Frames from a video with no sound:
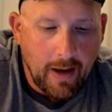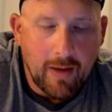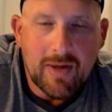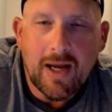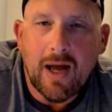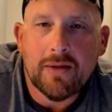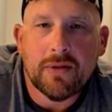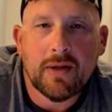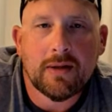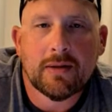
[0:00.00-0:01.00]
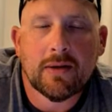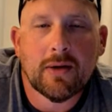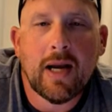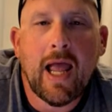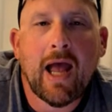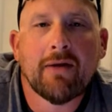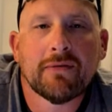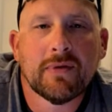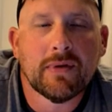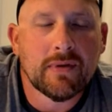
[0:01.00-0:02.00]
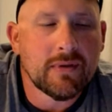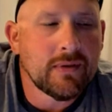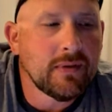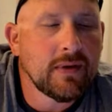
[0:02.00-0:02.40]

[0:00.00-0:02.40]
I mean, I think they're going to have to